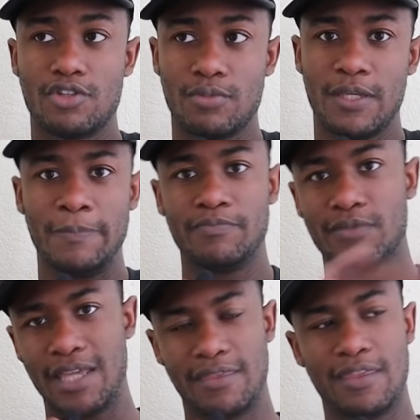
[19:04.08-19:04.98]

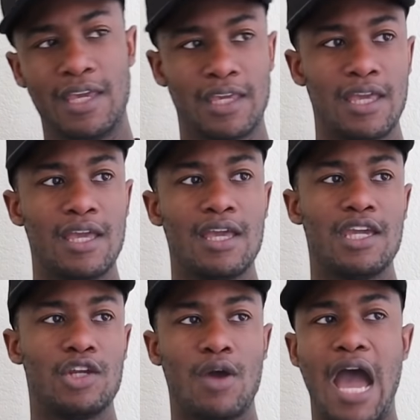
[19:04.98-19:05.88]
and think, you know,